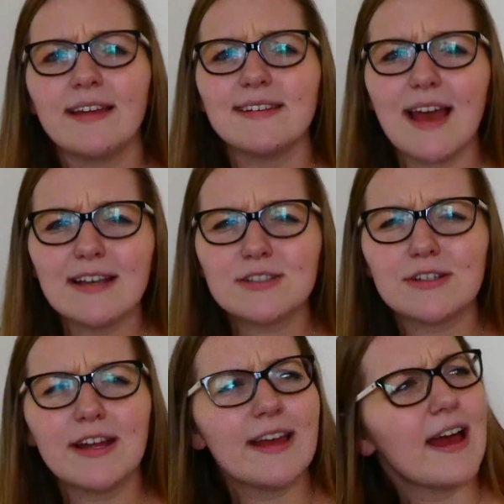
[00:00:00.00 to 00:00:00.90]

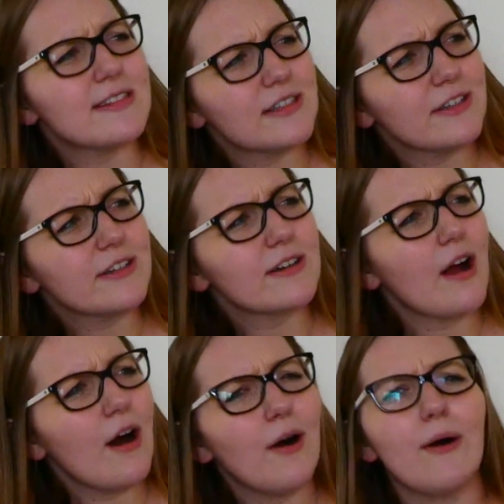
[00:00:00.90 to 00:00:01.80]
Yesterday at dinner?
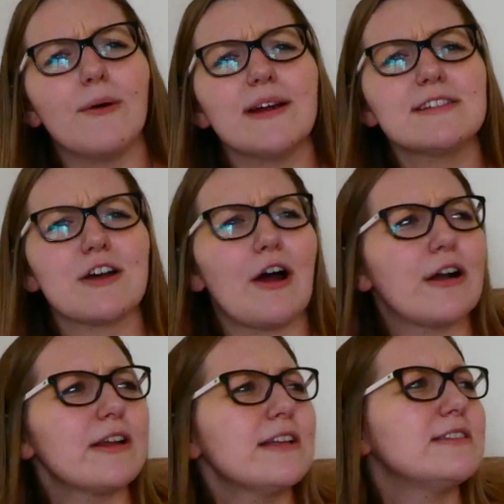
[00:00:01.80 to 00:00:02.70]
Oh, it's
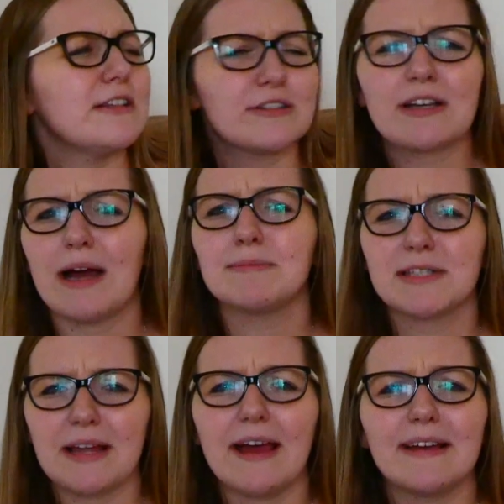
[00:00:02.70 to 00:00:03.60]
already dinner time
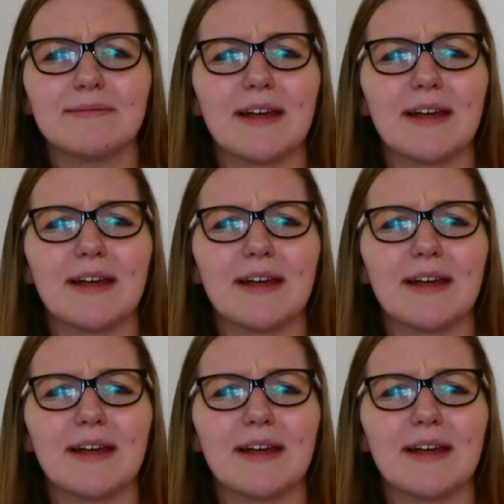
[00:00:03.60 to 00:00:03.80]
today.